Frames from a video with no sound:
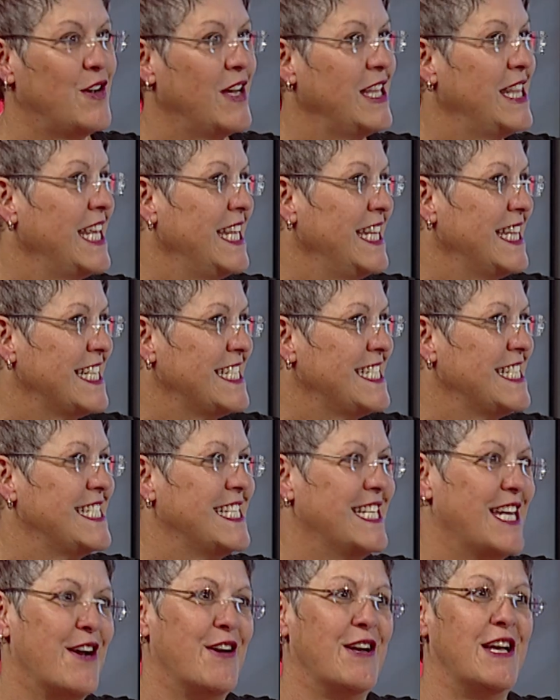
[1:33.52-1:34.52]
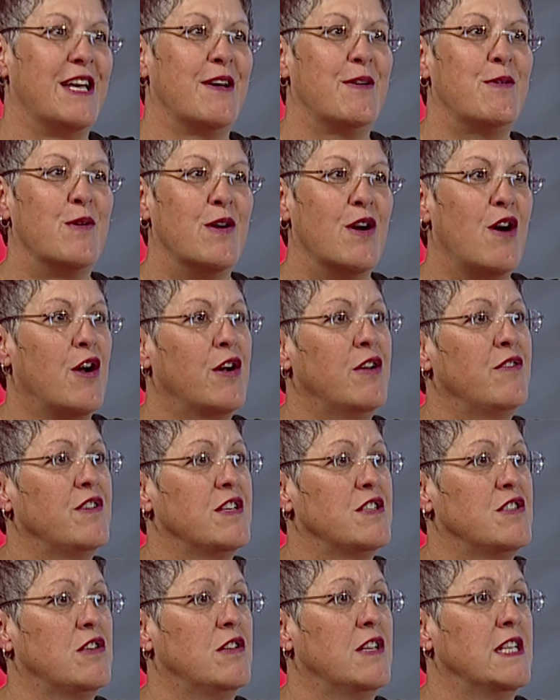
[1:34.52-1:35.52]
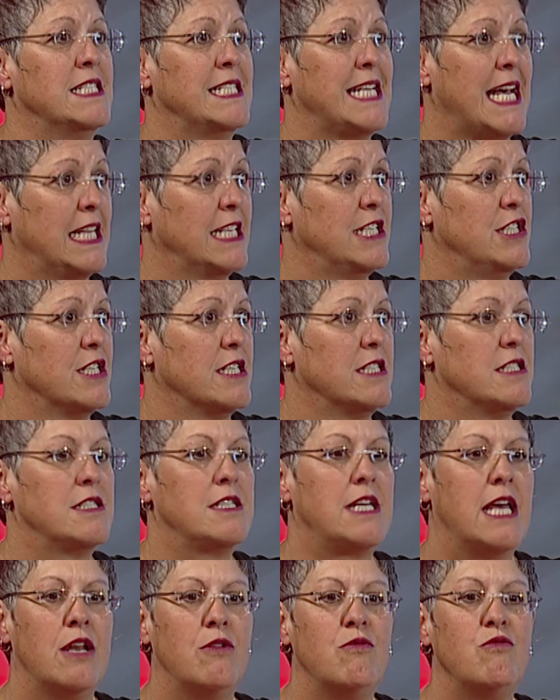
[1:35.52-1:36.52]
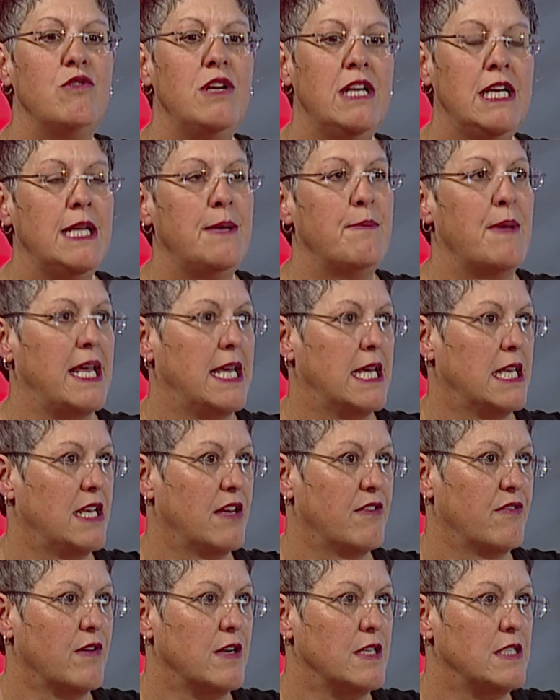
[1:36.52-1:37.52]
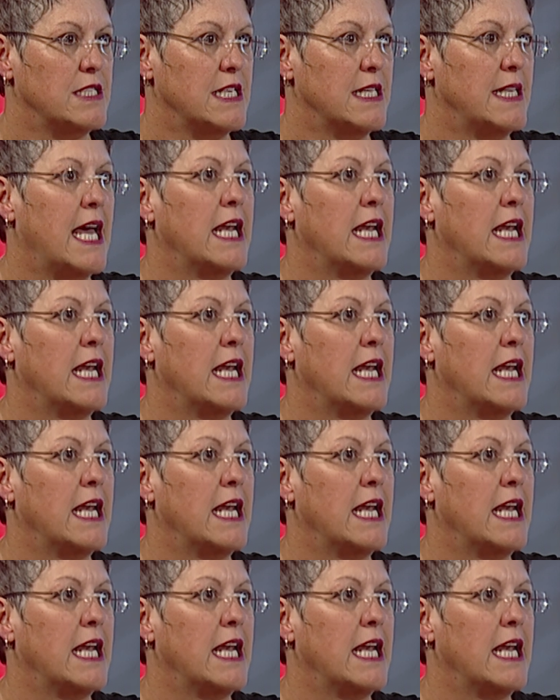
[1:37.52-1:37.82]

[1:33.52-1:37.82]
So I think this is an area where artificial intelligence can really make a difference.